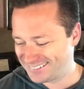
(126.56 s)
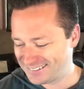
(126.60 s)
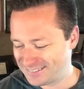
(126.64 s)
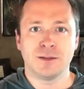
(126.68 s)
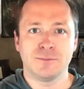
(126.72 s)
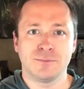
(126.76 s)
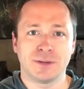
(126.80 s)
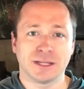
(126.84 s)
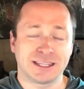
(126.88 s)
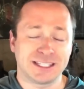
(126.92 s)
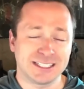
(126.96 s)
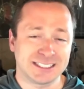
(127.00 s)

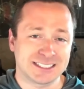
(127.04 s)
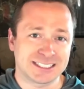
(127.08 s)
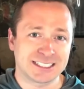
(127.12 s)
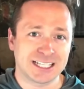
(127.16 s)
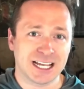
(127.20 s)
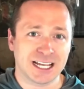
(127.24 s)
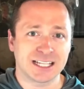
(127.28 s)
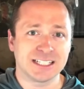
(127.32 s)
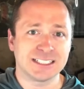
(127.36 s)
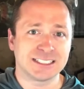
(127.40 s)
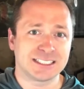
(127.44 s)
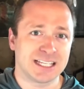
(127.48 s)
but the
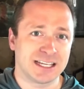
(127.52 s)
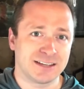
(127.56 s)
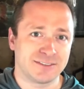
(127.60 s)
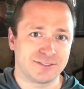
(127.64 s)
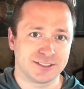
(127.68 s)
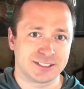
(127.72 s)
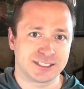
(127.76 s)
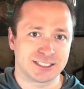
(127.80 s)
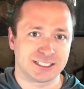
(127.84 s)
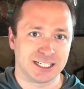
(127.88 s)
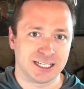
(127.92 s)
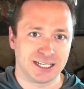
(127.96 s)
second
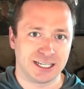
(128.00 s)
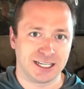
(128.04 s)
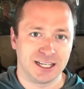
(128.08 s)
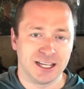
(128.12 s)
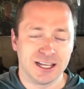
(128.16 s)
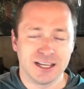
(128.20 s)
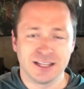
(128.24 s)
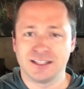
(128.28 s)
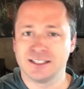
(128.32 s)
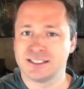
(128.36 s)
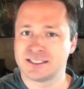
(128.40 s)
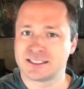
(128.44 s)
safest city,
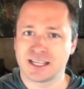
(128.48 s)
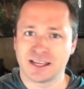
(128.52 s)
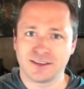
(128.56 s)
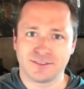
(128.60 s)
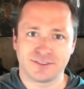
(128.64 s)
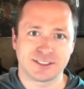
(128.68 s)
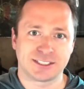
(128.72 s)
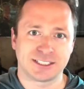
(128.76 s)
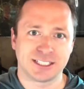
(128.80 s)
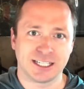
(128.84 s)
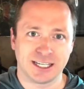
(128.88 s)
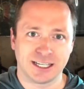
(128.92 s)
the
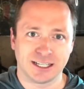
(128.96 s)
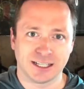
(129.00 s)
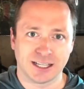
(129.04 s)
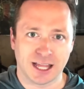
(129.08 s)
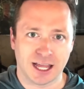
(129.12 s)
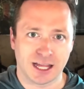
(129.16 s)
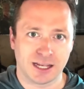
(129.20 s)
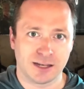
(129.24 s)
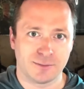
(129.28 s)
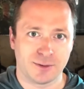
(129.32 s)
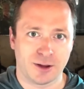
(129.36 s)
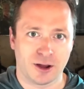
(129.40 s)
safest city in
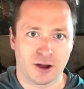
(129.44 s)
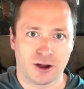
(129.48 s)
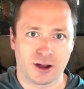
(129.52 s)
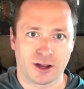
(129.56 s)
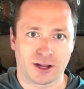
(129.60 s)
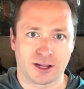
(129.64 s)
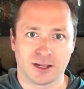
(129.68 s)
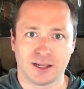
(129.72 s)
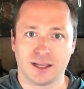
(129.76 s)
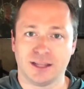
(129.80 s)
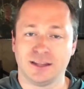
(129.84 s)
Latin America,